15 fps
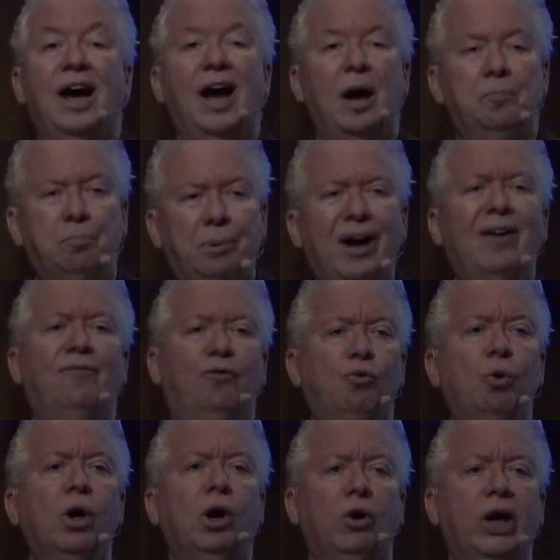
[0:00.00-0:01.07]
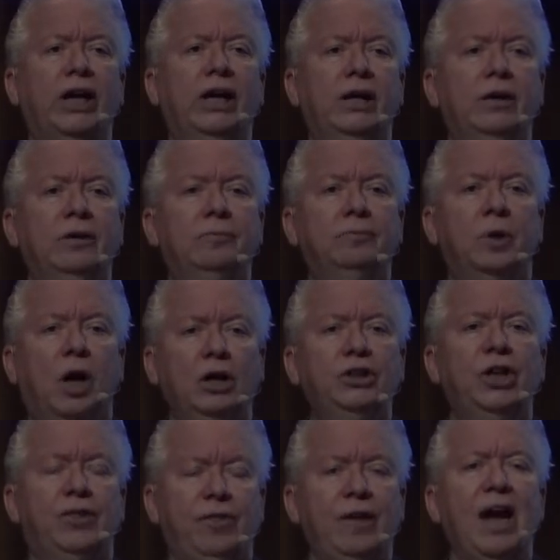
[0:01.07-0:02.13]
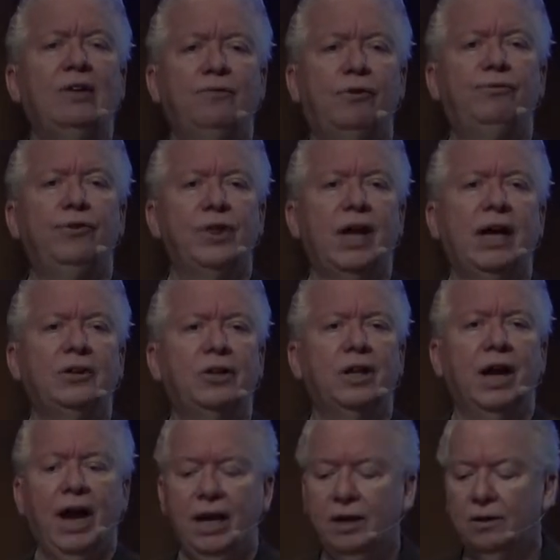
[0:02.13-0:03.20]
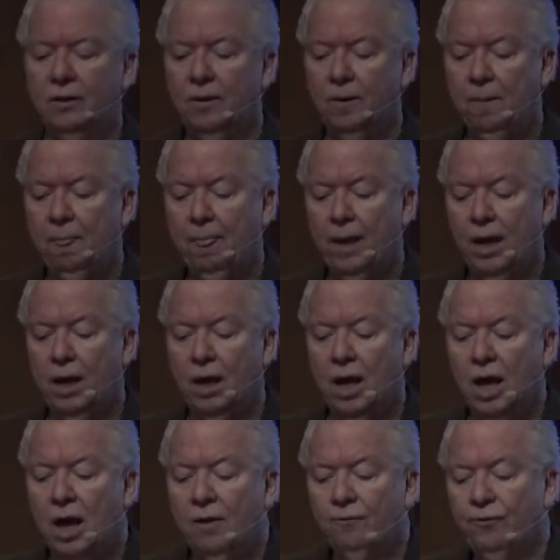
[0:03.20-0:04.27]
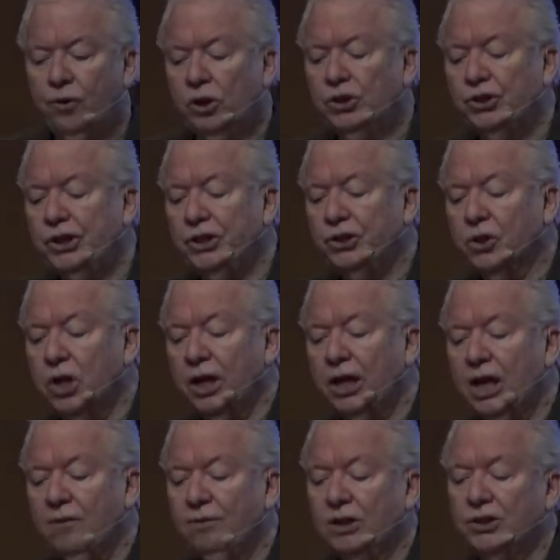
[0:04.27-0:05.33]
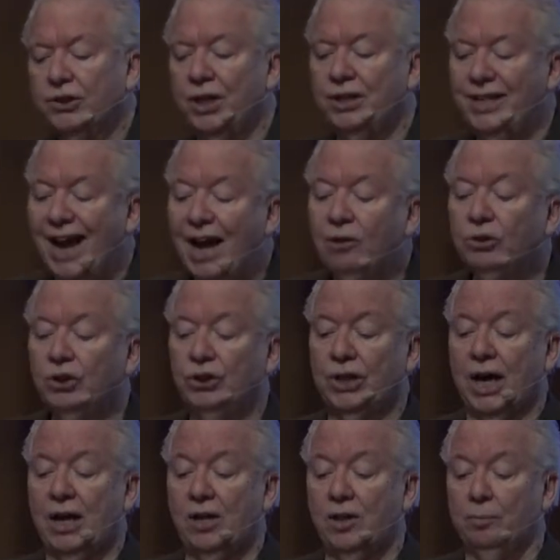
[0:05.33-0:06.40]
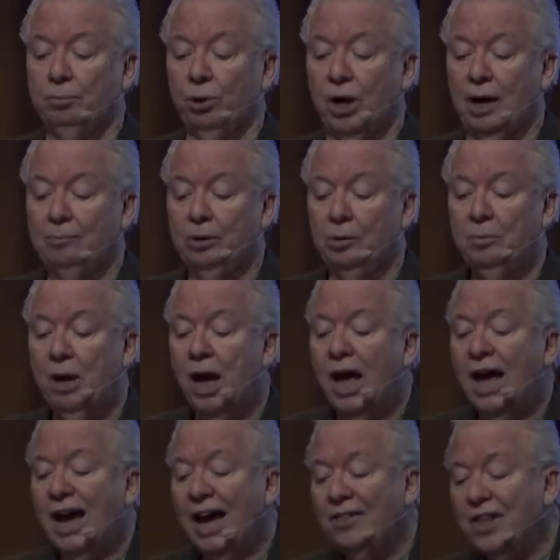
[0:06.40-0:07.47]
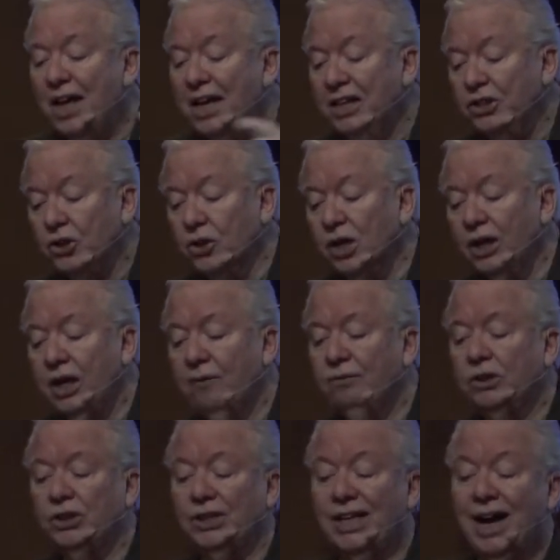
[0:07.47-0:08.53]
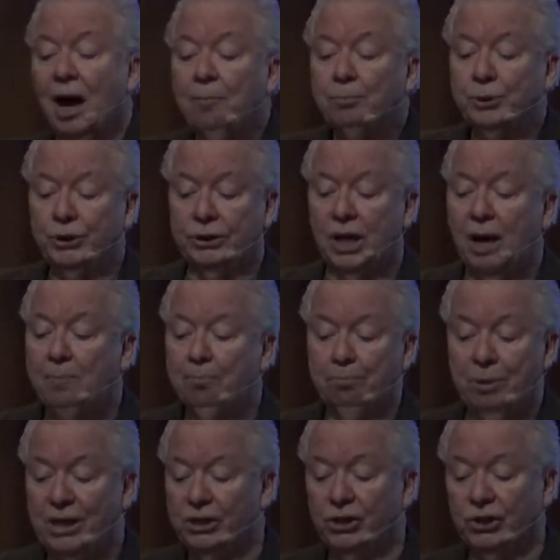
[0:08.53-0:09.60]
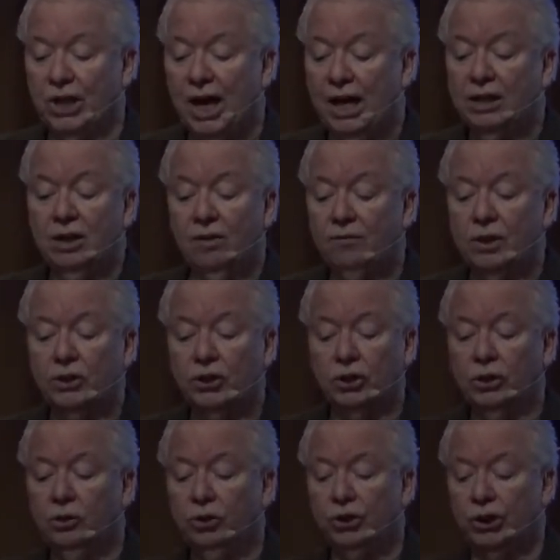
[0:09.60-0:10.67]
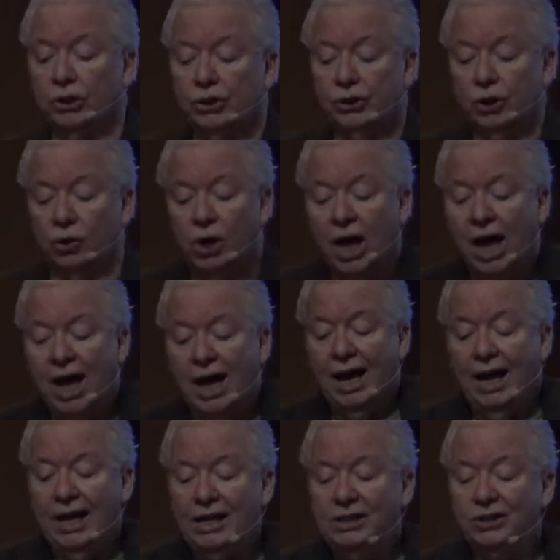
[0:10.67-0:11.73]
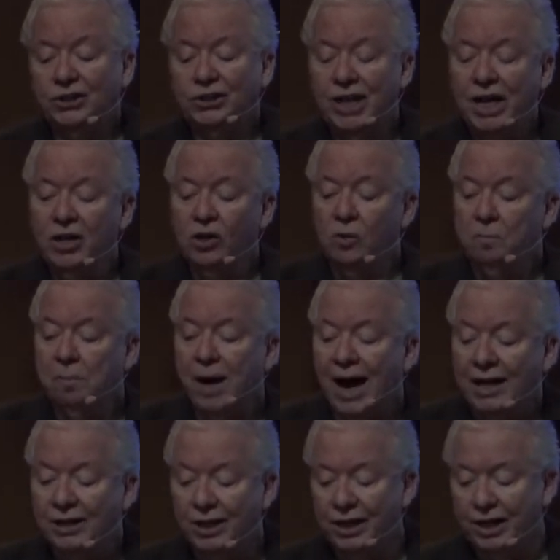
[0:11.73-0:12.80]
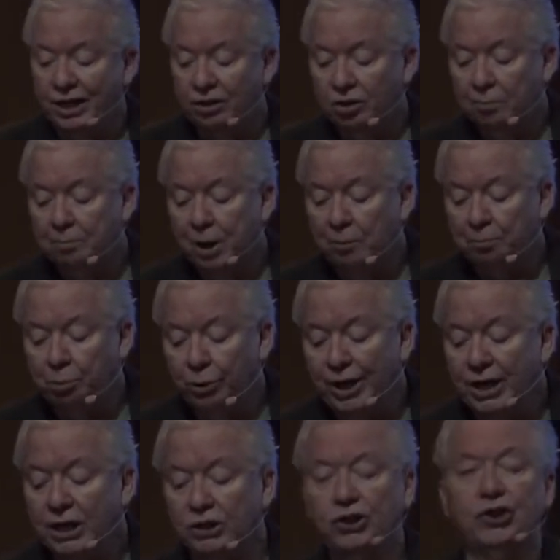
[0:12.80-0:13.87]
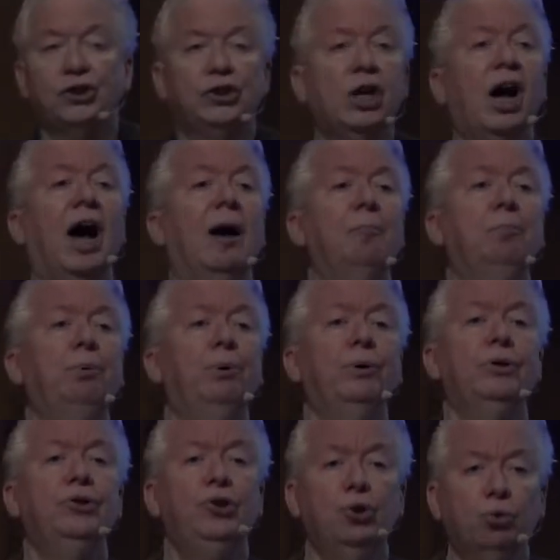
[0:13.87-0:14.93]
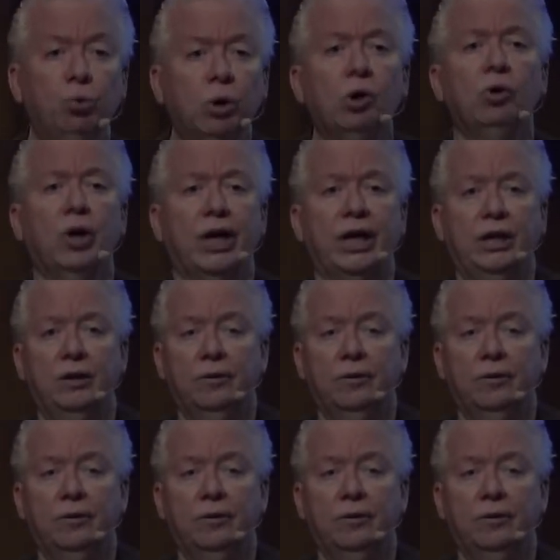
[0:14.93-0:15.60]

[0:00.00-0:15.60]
above worry. Aren't you thankful for that today? First, he's going to give us the downside of the problem, and then he's going to give us the ups, upbeat side of the solution. So he's single-minded here about putting a stop to worry.